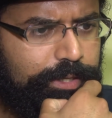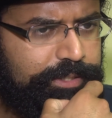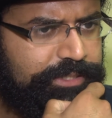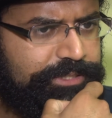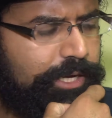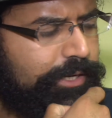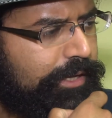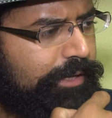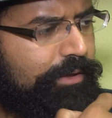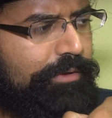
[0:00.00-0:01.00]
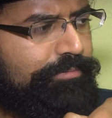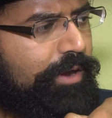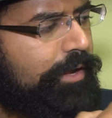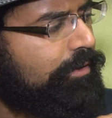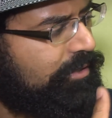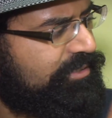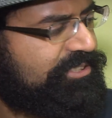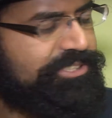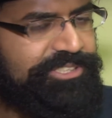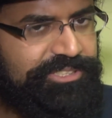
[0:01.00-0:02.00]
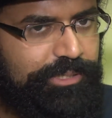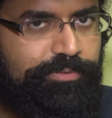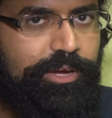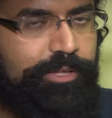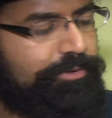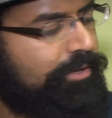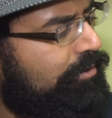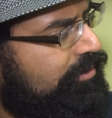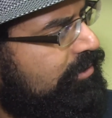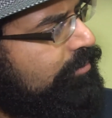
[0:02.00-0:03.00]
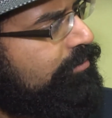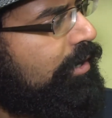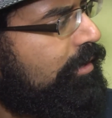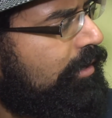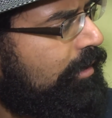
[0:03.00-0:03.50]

He's got a file. It's just a zip file. You download the zip file.